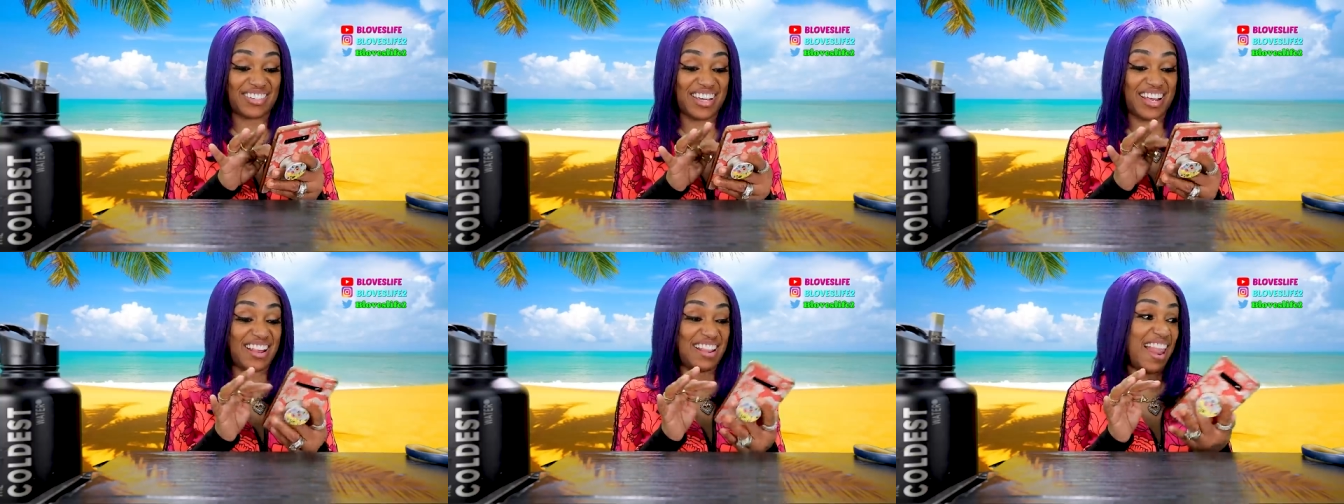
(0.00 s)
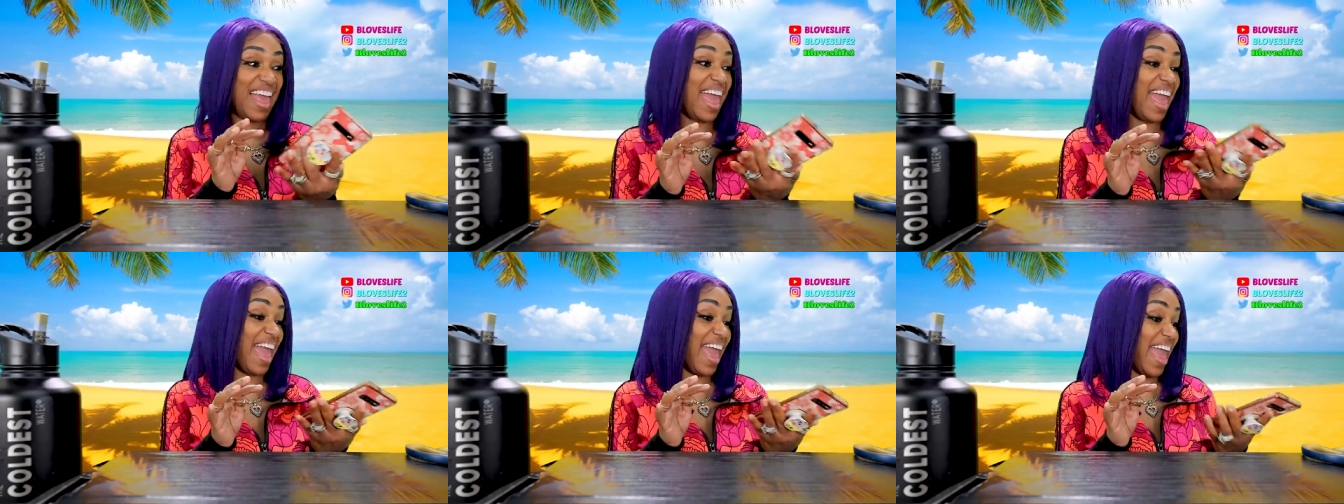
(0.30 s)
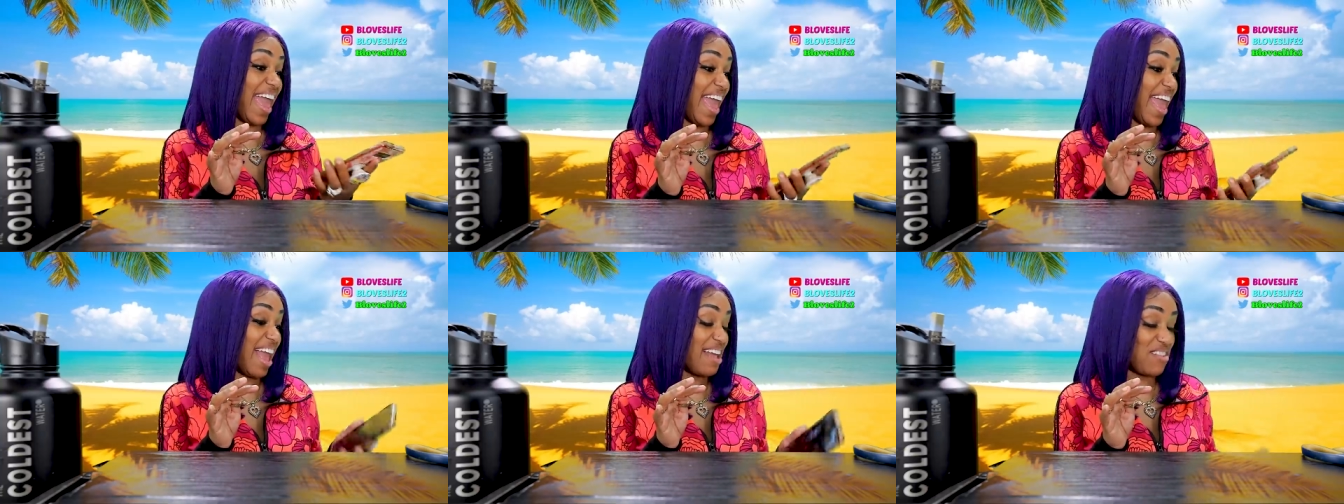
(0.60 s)

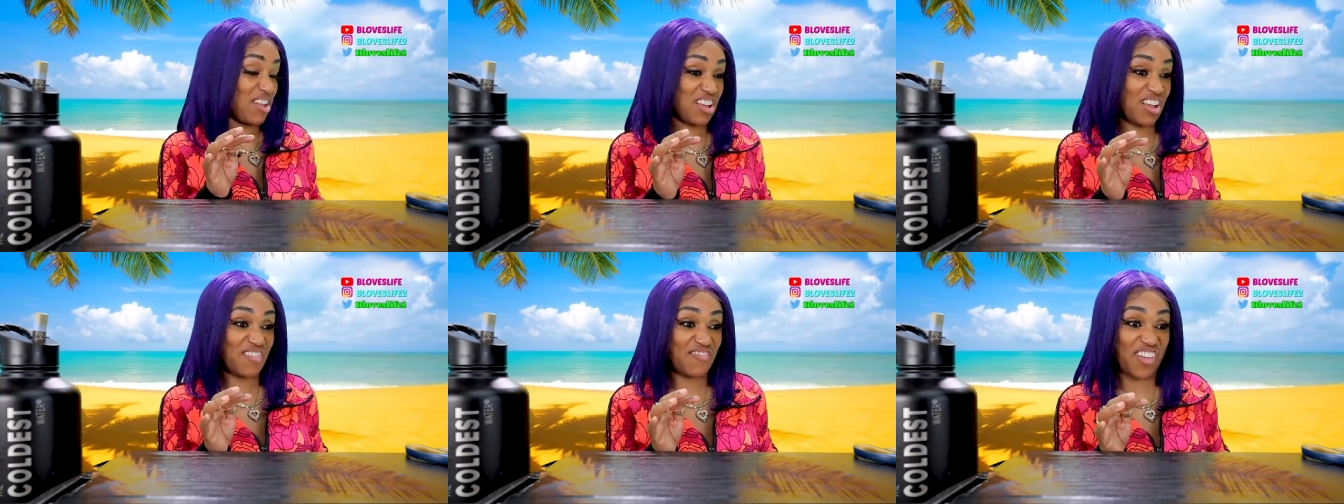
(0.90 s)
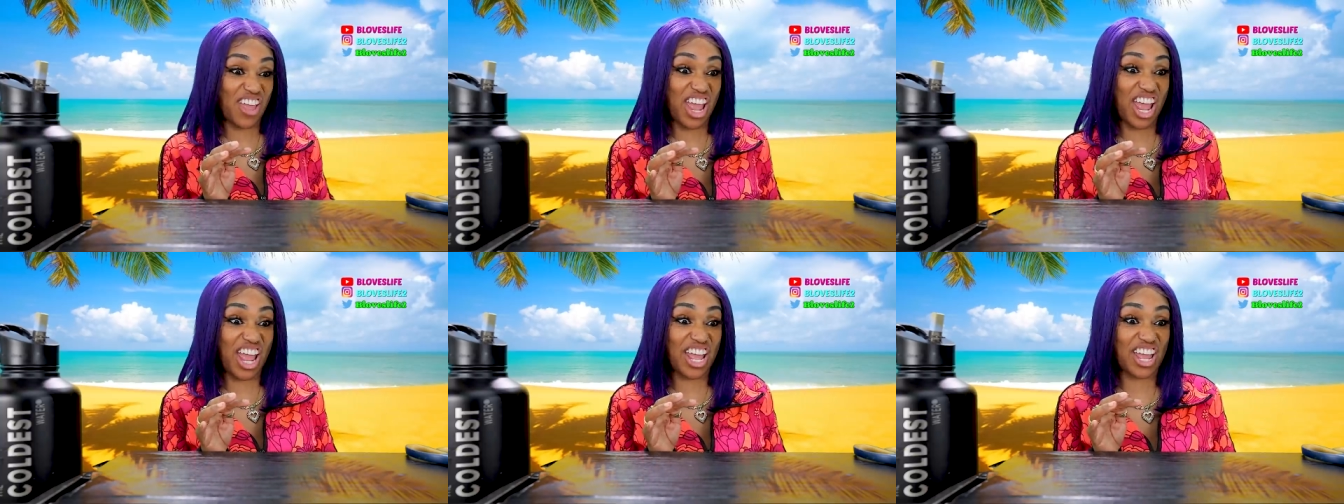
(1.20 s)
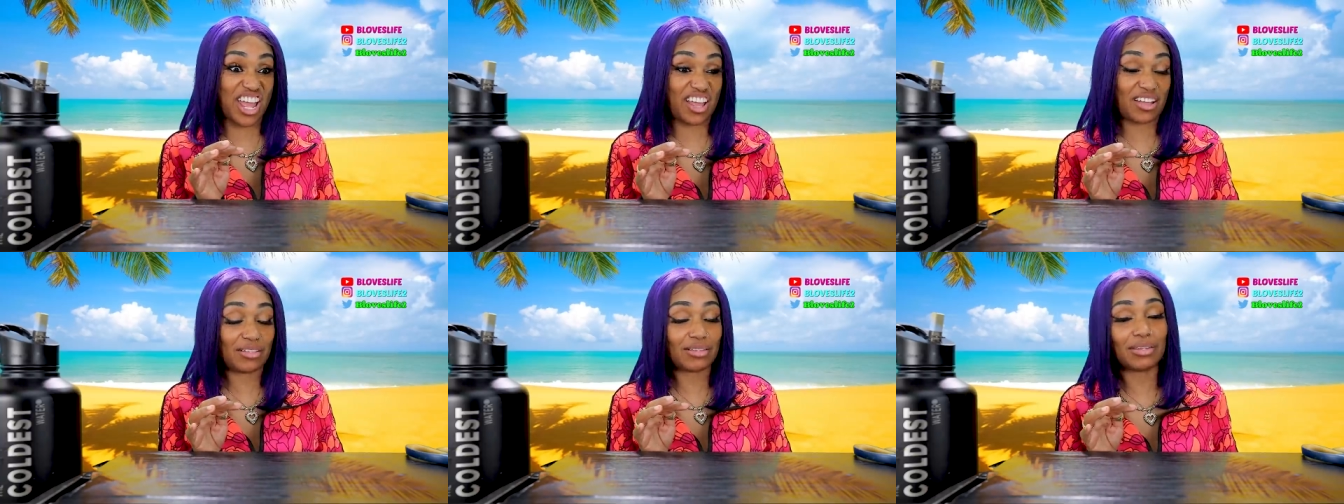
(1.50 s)

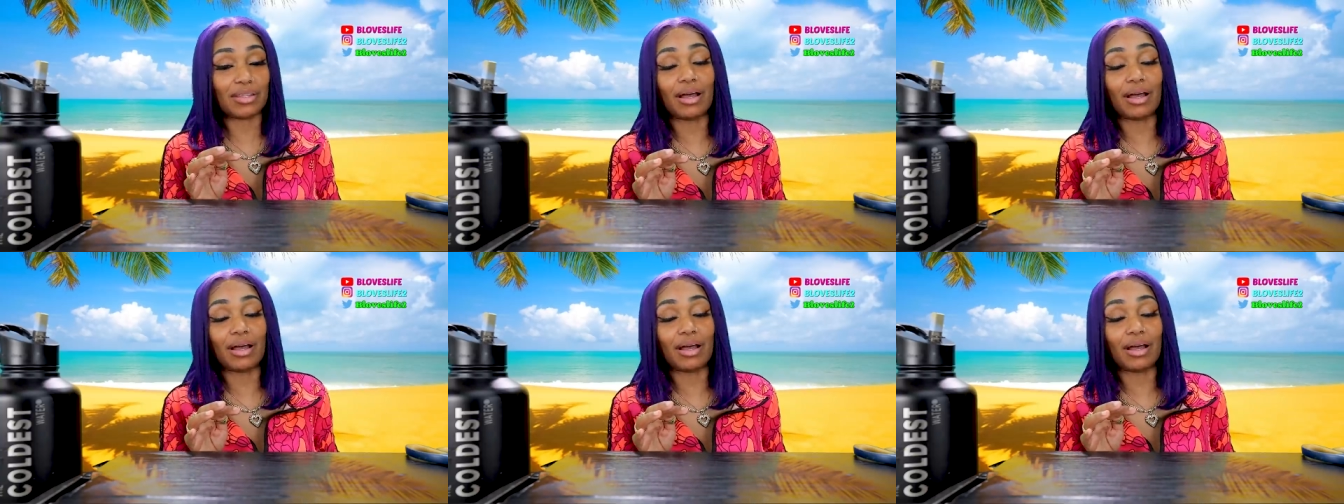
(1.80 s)
it.